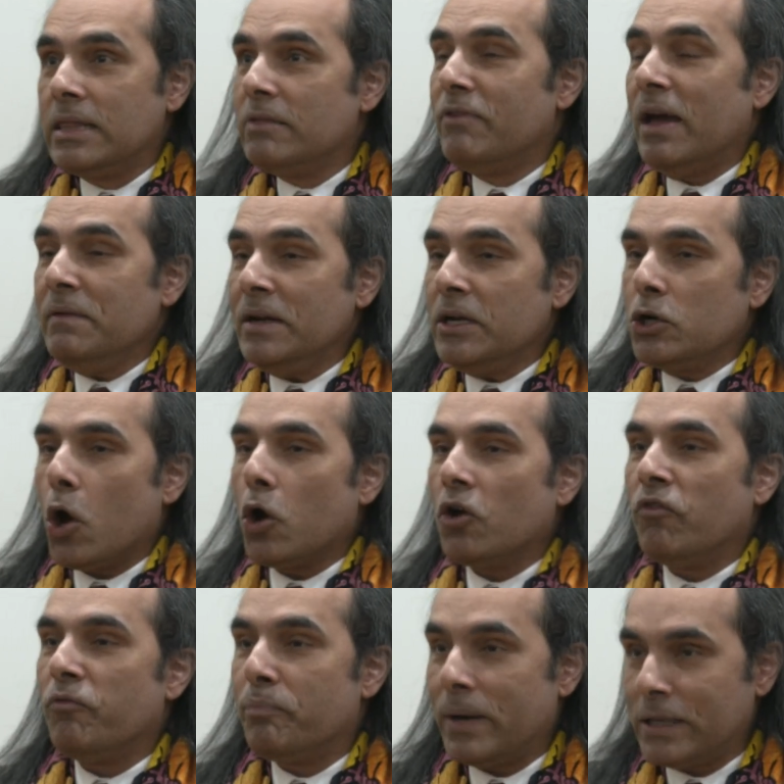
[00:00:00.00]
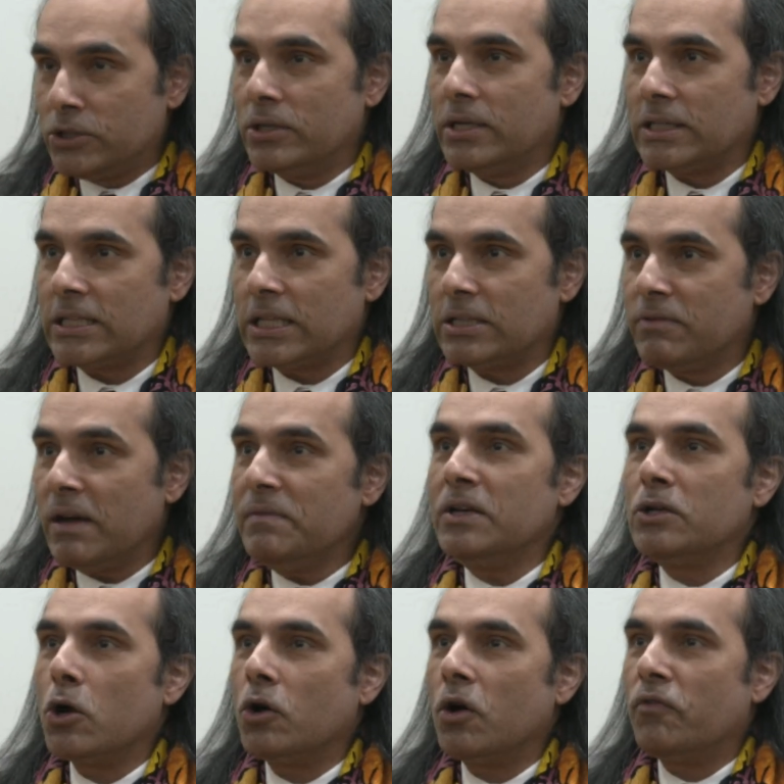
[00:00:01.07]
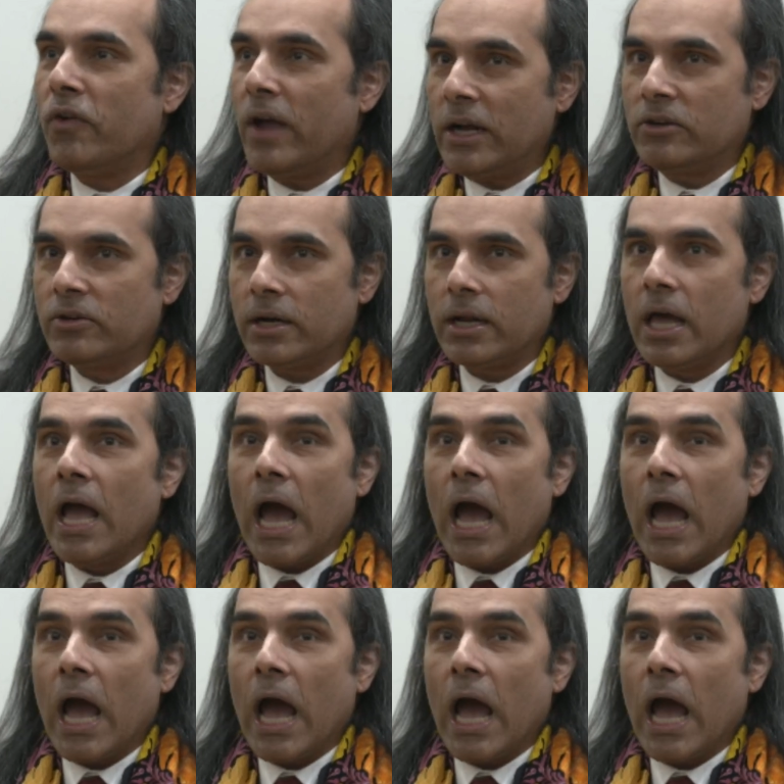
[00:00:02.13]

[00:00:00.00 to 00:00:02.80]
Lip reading: when we talk of prejudices, when we talk of hatred,